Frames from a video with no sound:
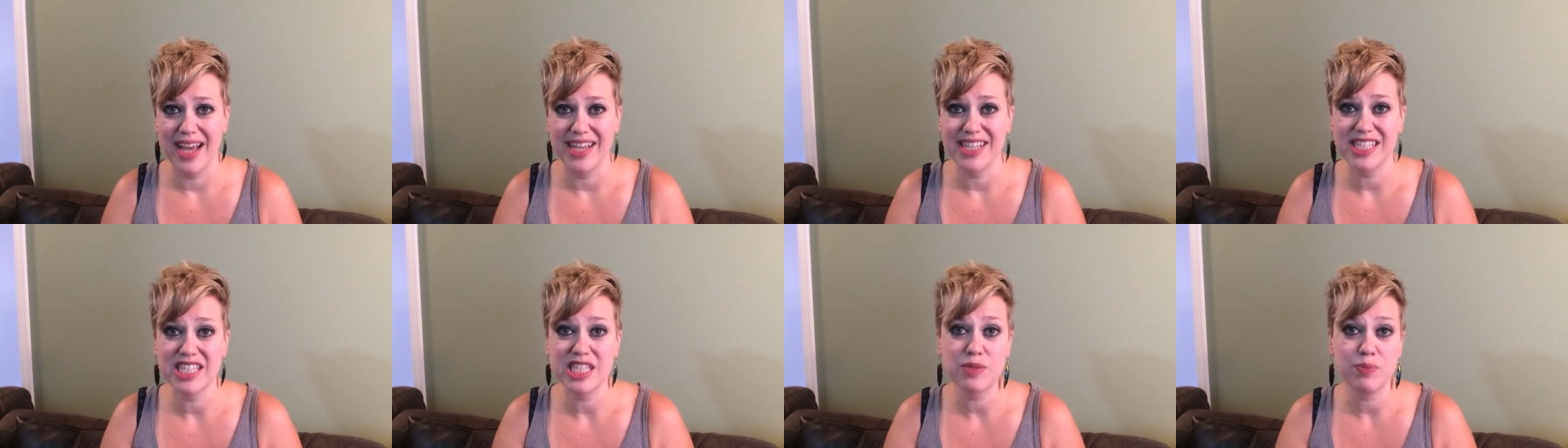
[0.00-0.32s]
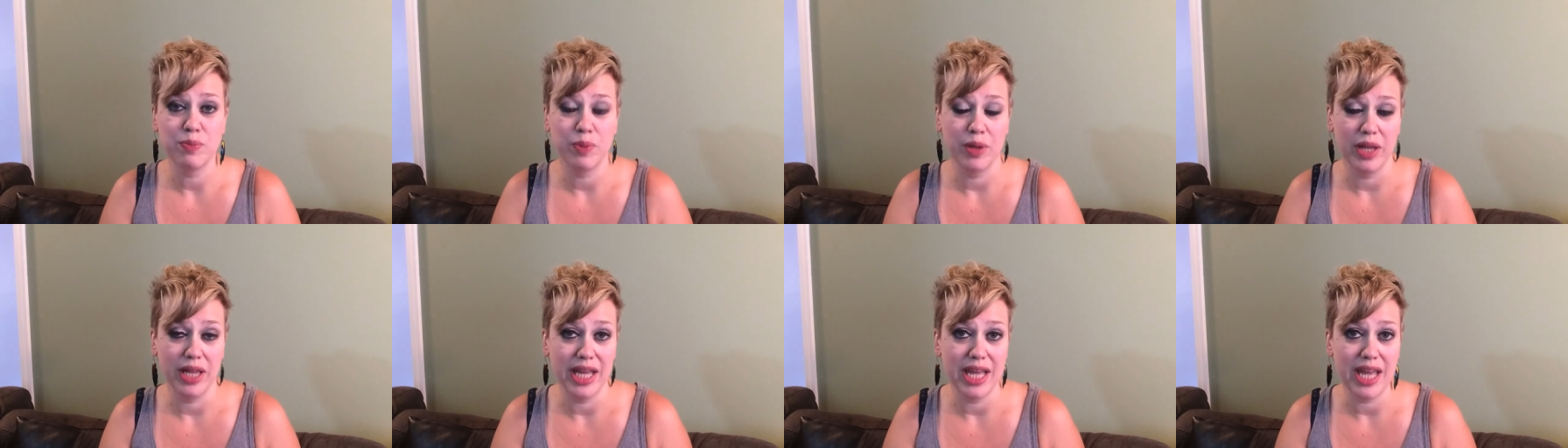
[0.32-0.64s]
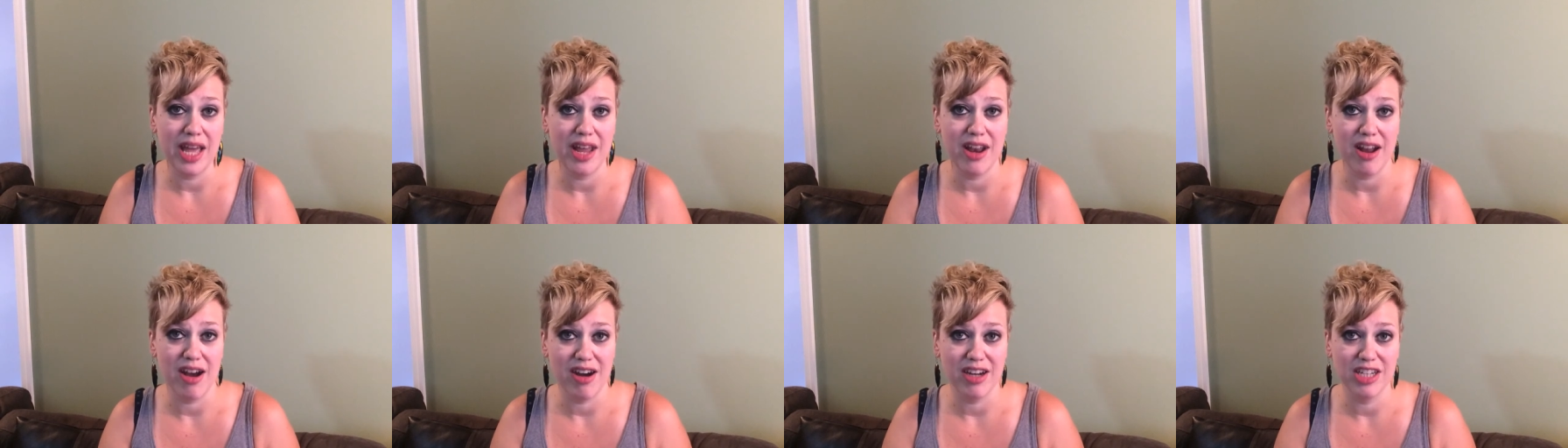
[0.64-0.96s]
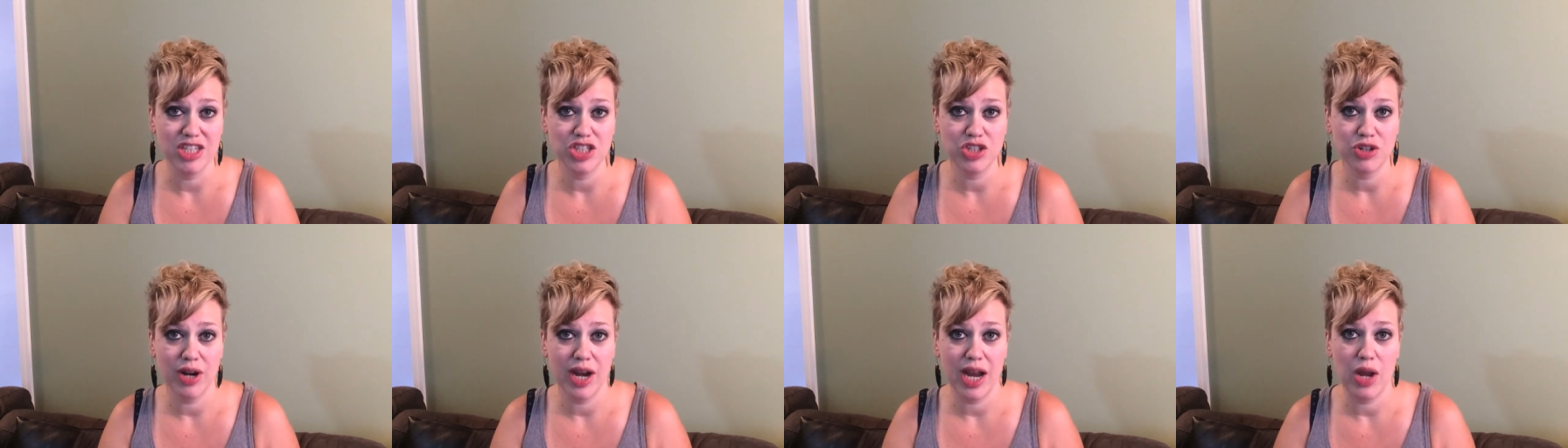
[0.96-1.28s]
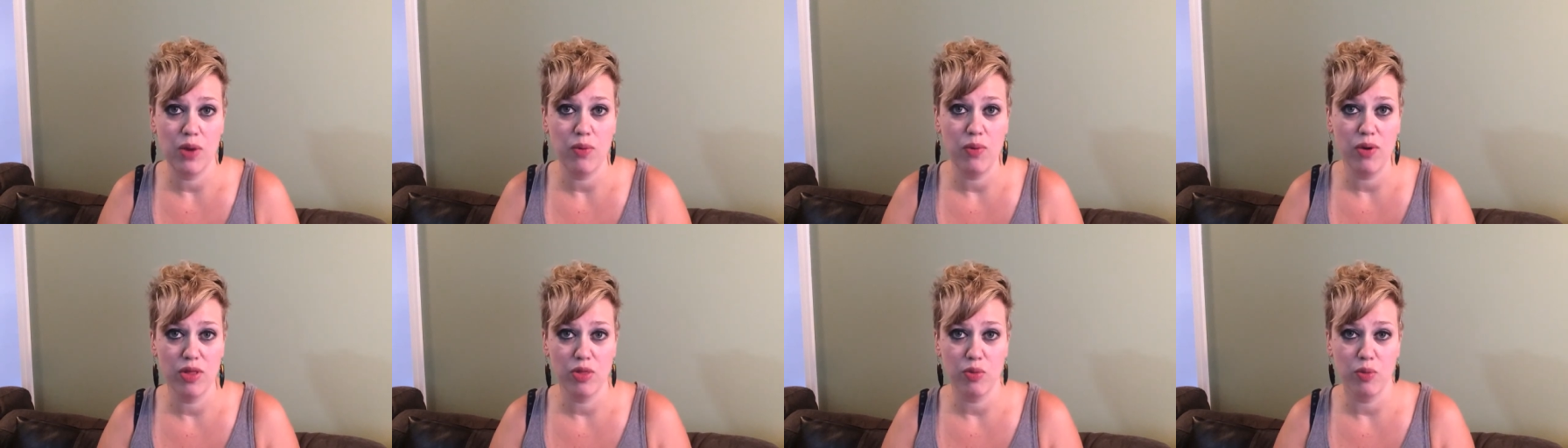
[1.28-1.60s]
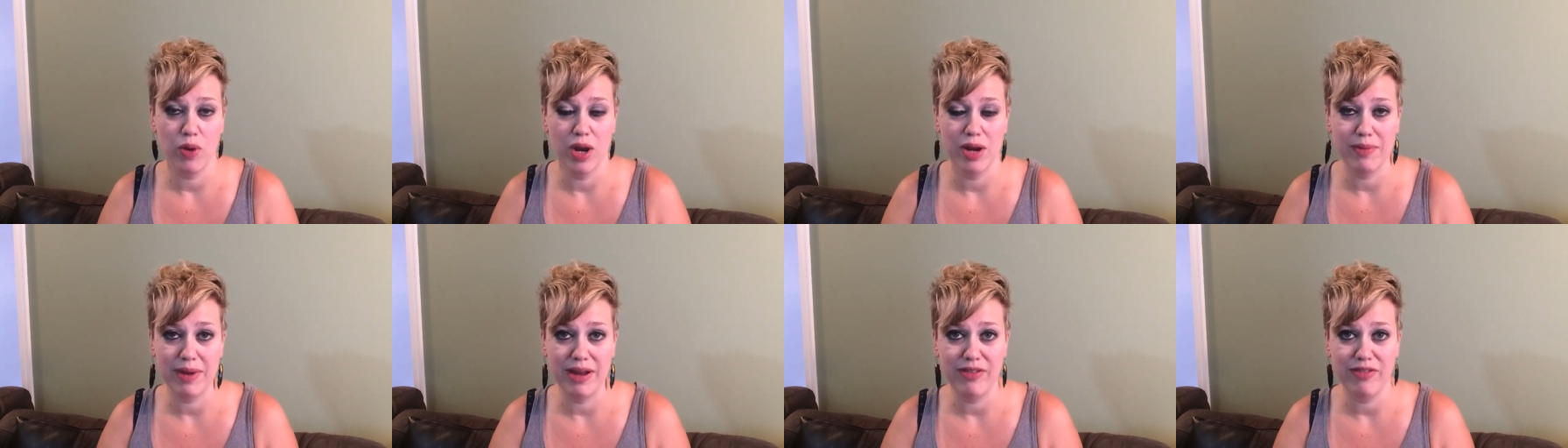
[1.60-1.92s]
I split an entree with
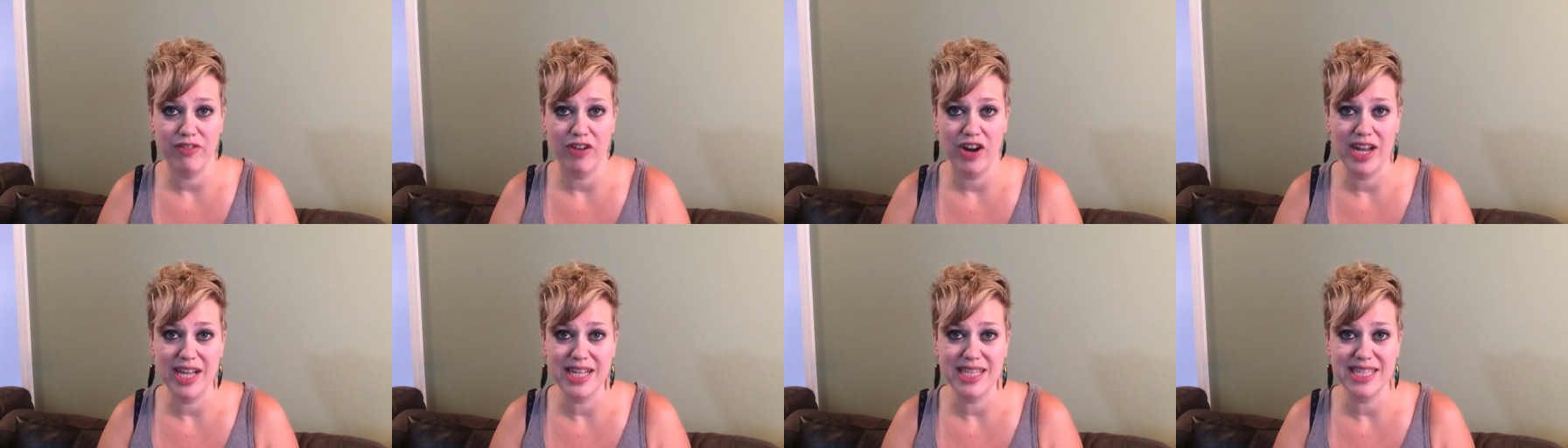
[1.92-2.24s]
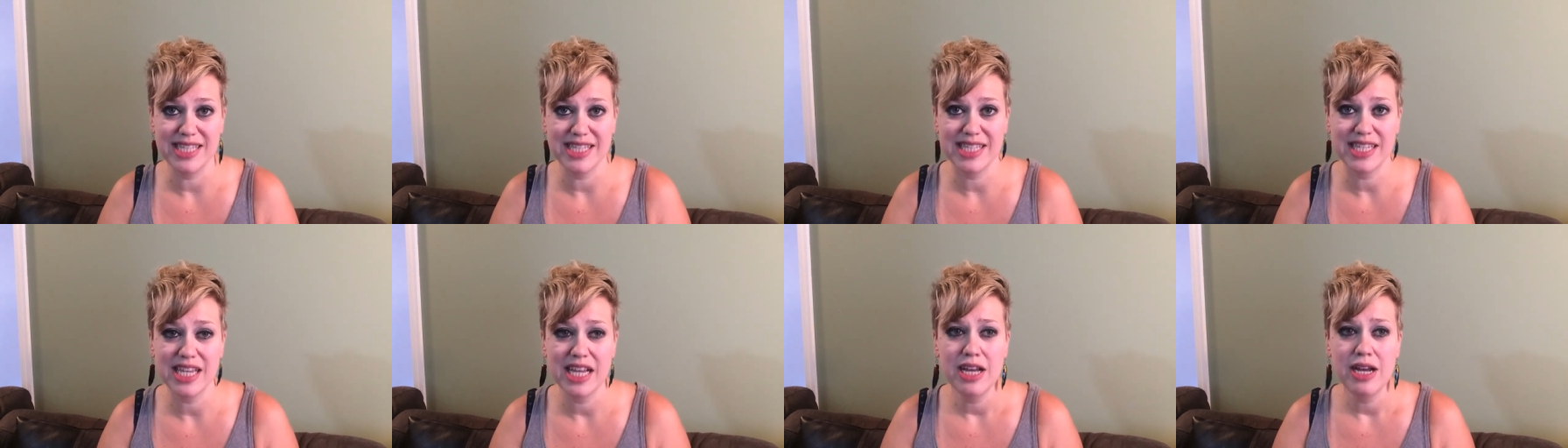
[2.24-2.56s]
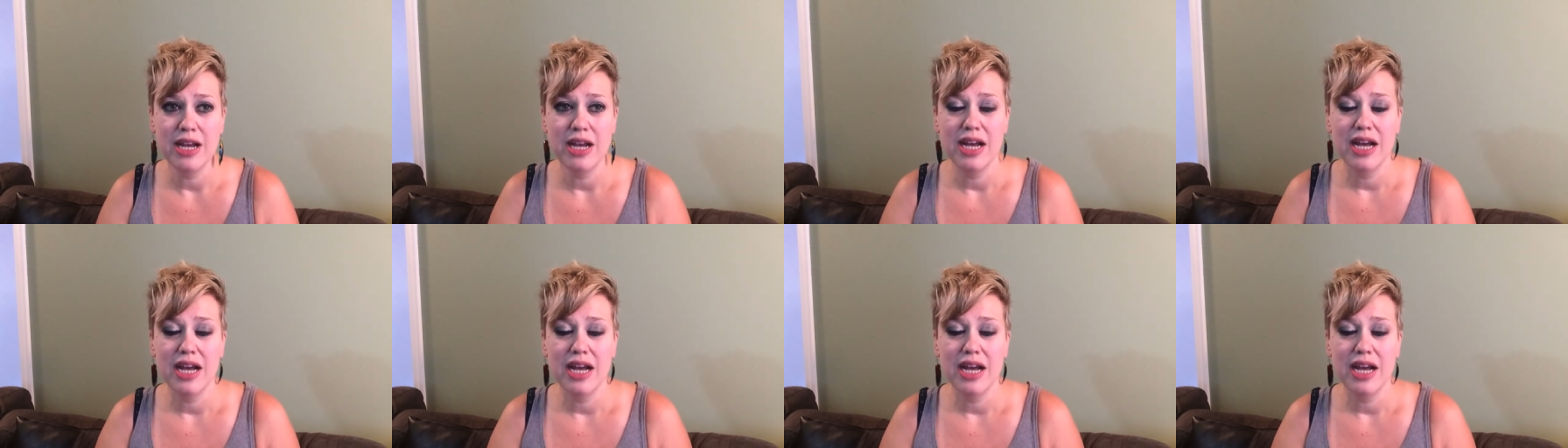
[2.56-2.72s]
one of my friends,